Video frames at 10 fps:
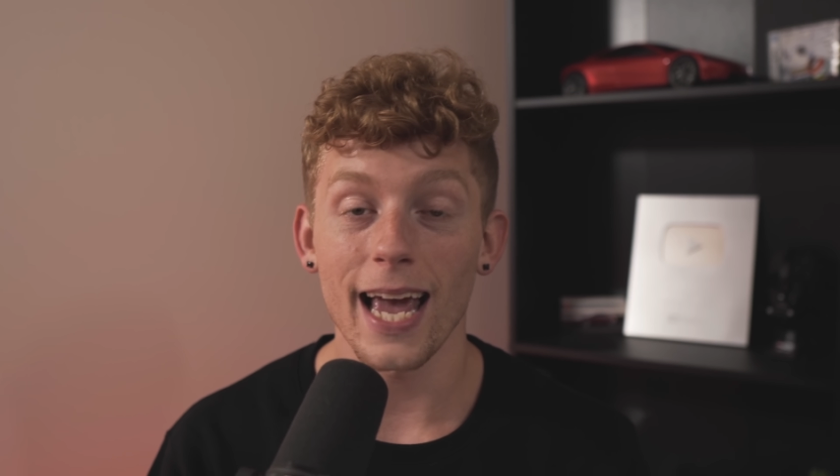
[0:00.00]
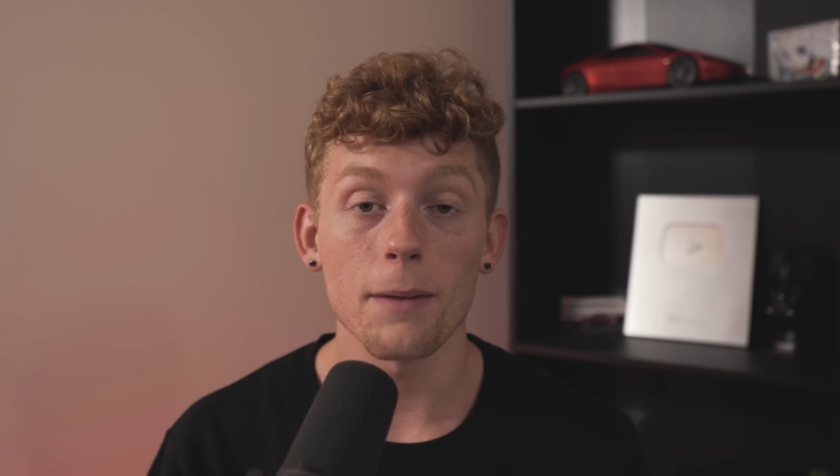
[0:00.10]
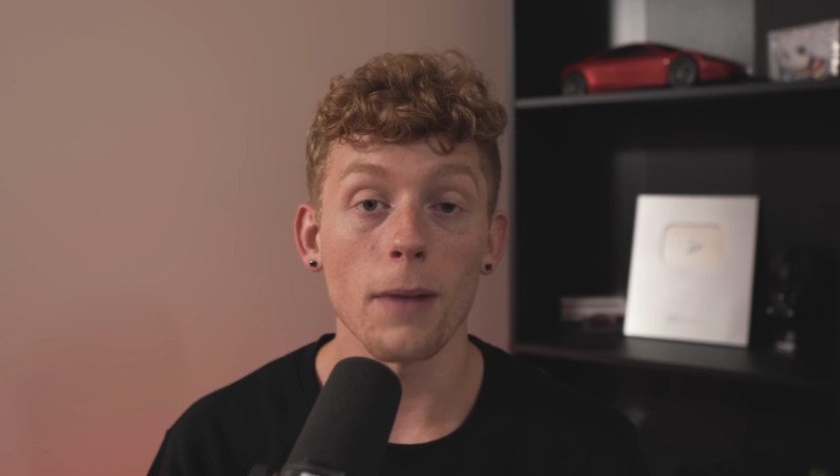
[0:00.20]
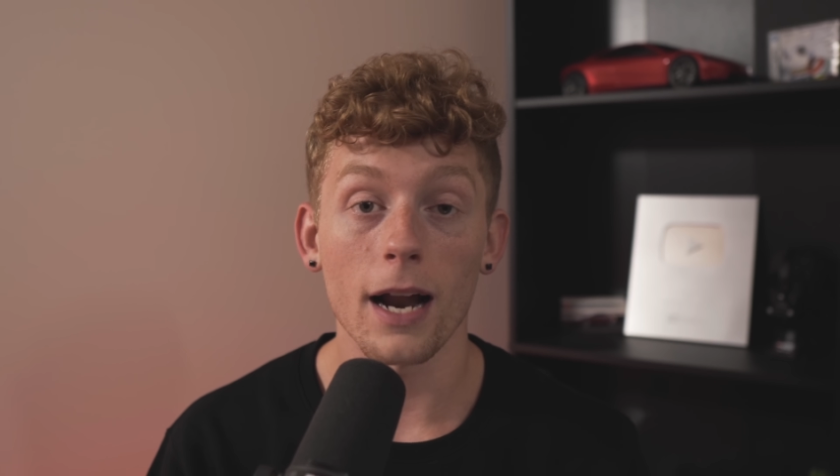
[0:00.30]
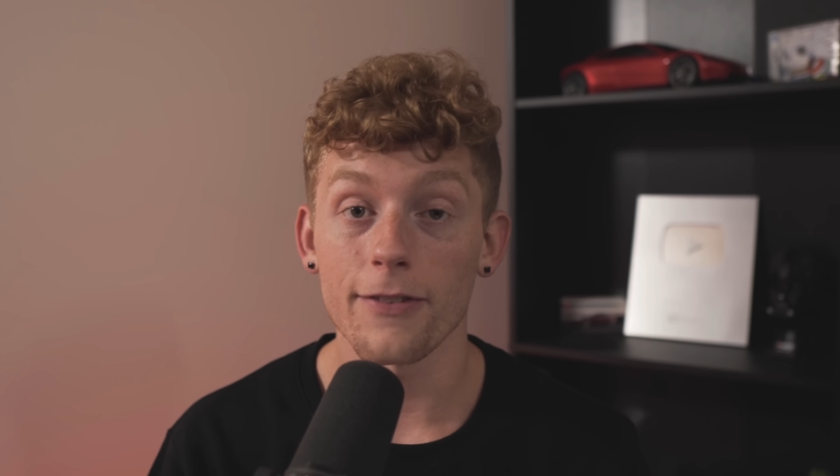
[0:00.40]

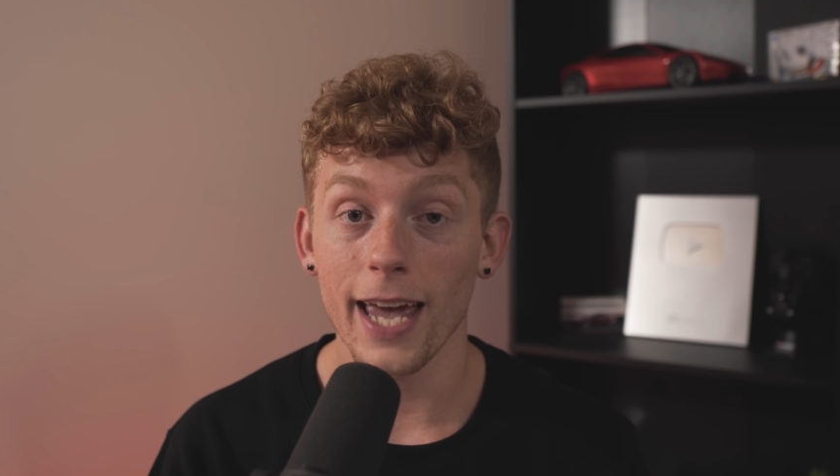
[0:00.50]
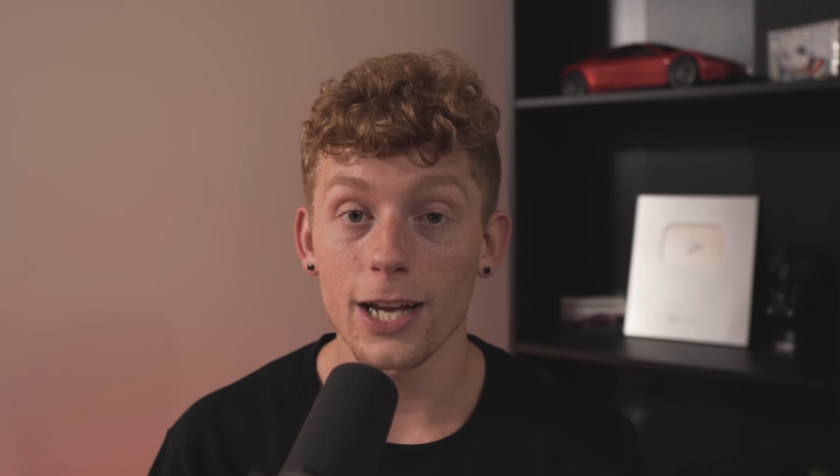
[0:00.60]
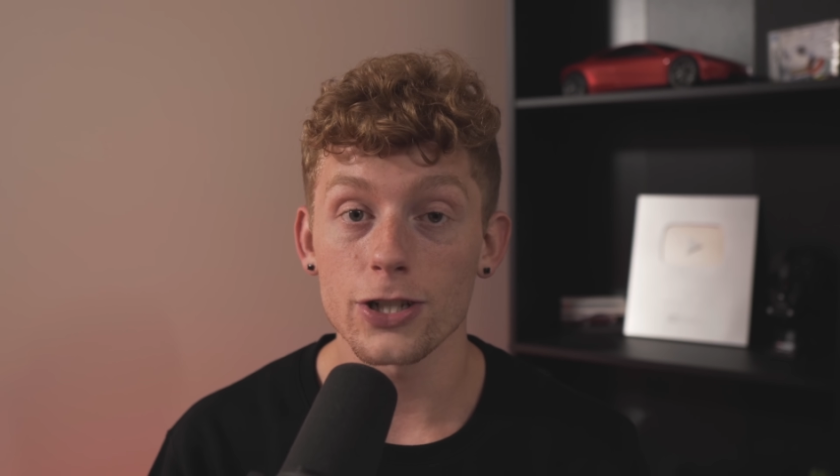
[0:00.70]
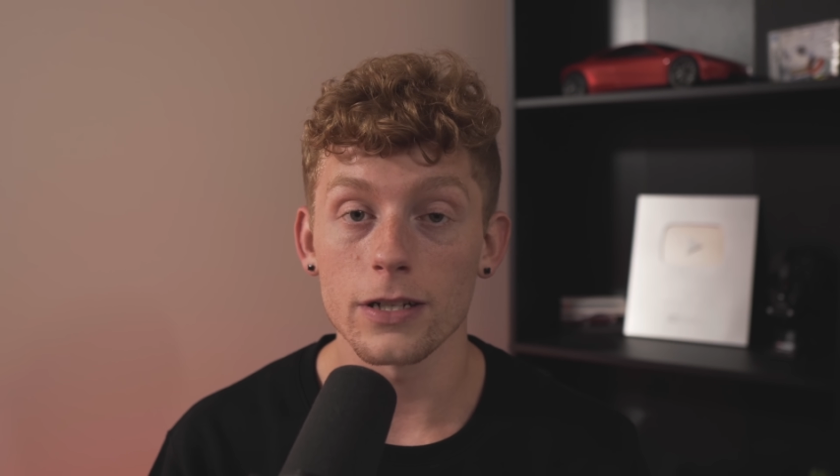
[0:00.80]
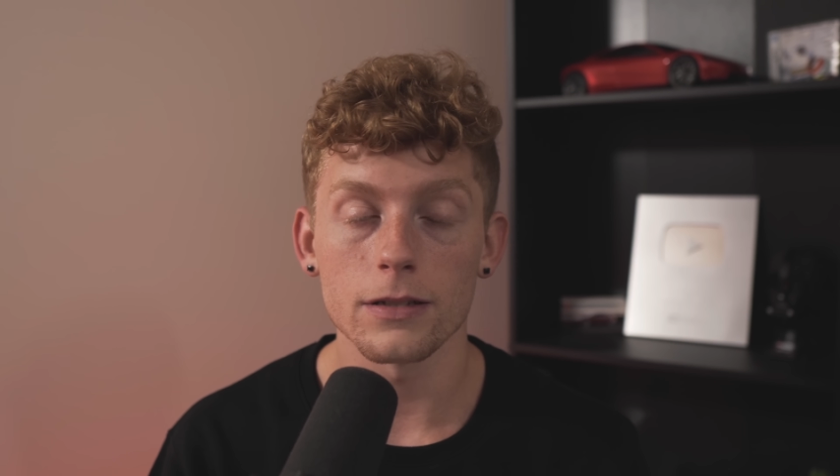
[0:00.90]
and
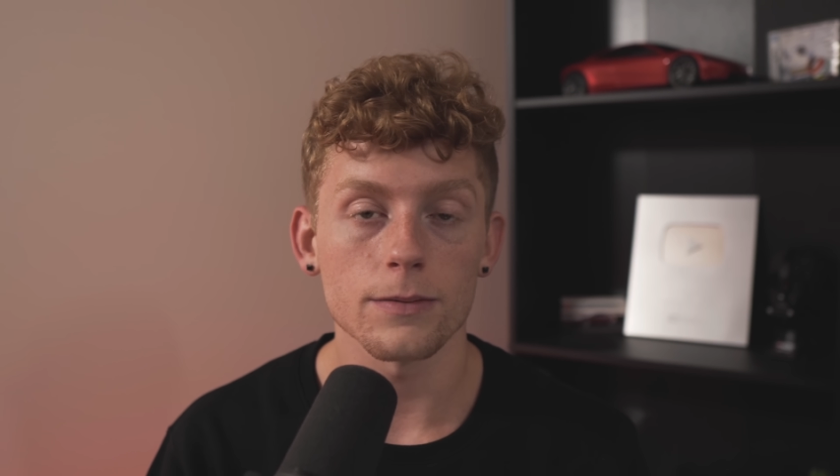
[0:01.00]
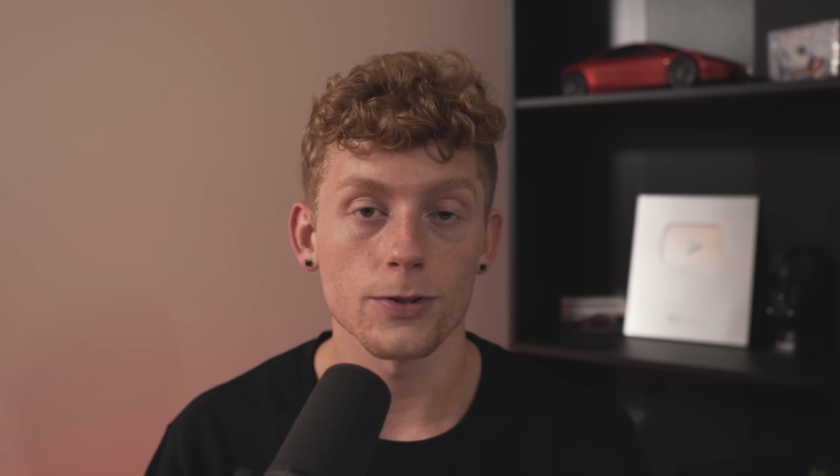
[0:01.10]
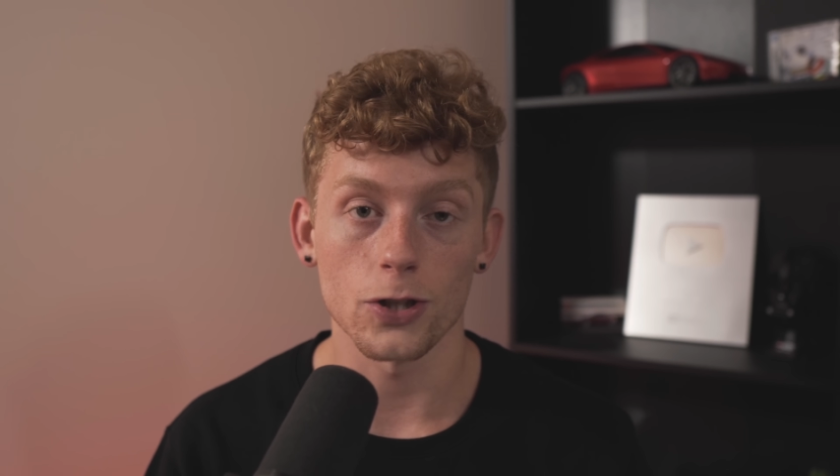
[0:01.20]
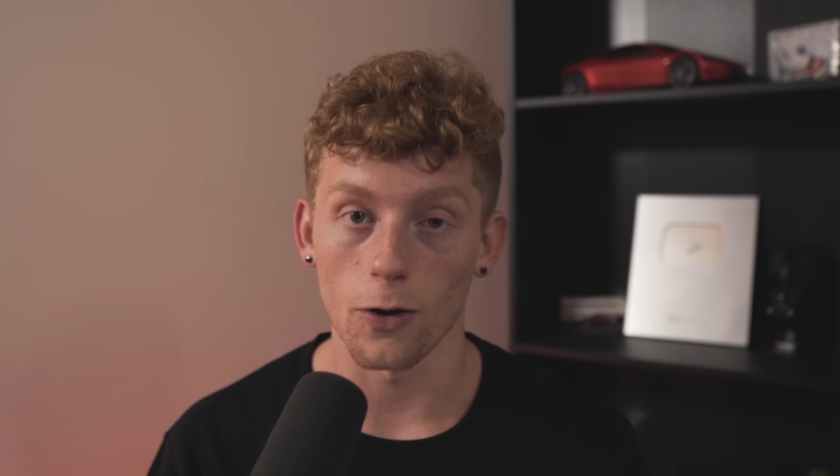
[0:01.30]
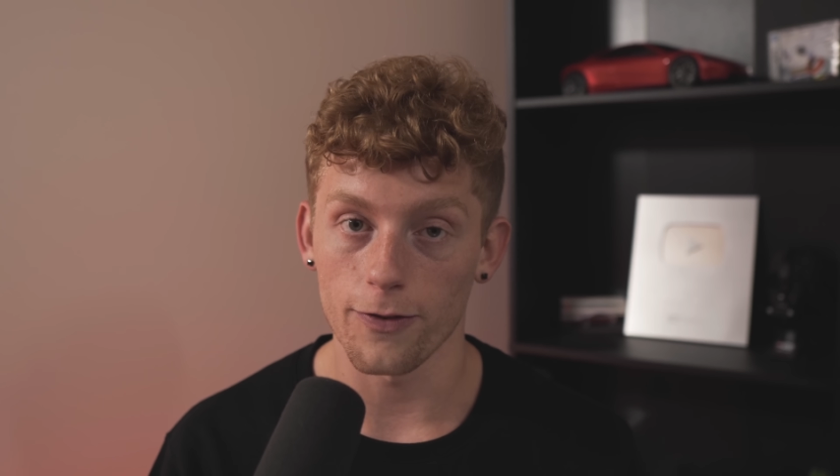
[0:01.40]
modifications
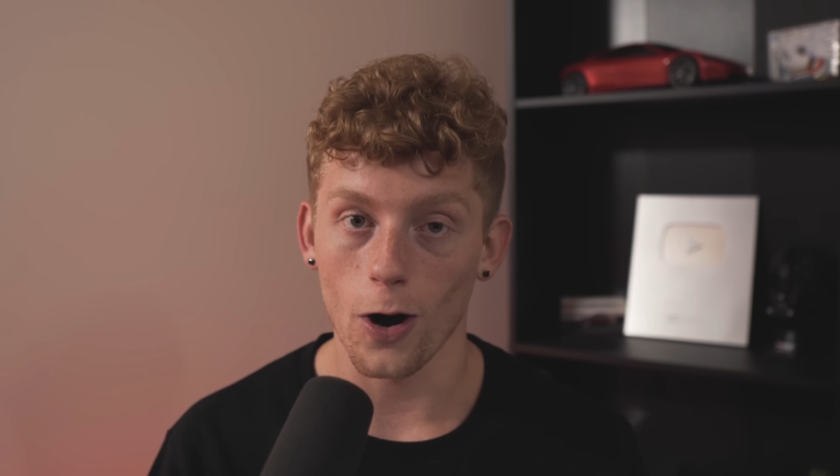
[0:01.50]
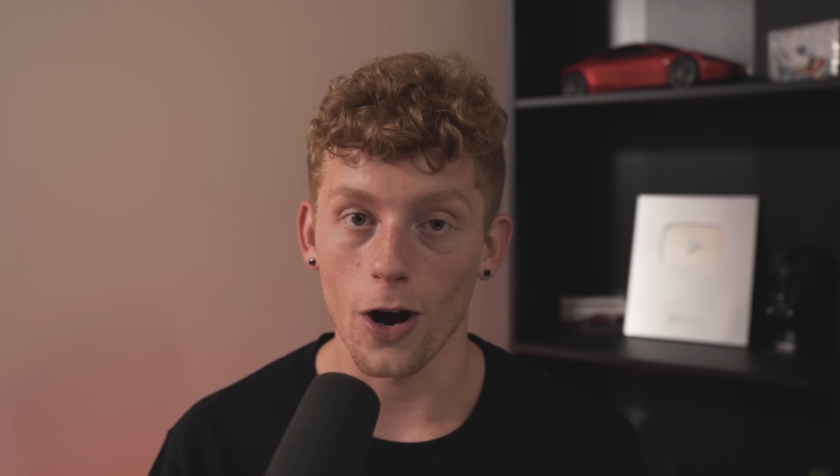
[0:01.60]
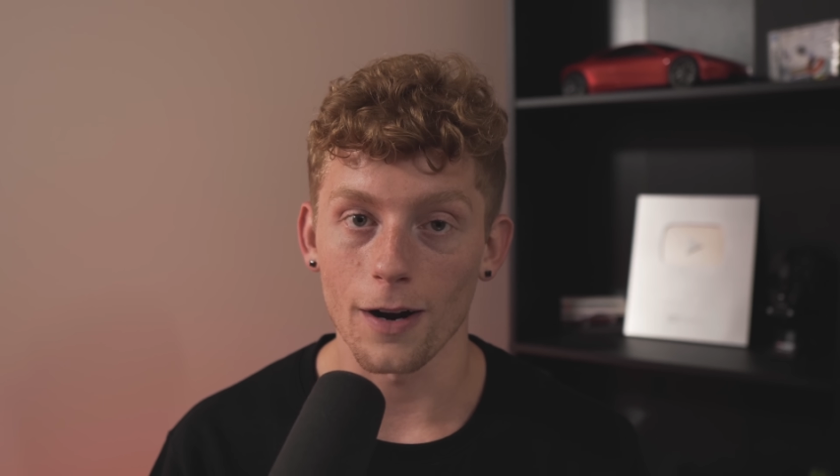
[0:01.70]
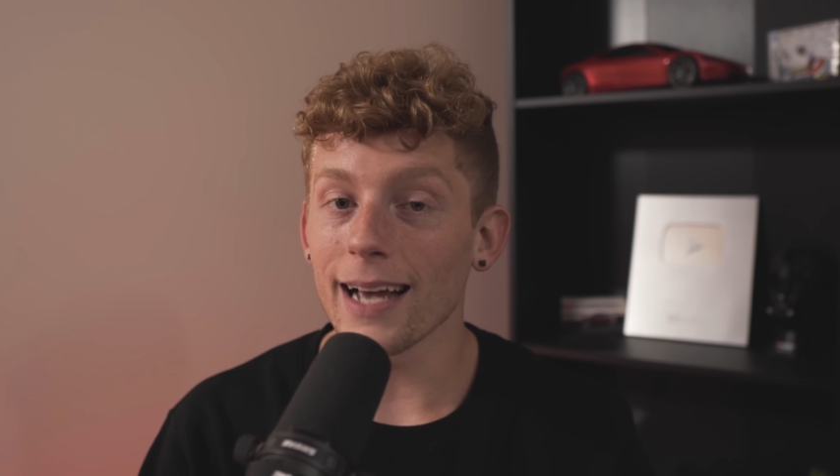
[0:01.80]
so far.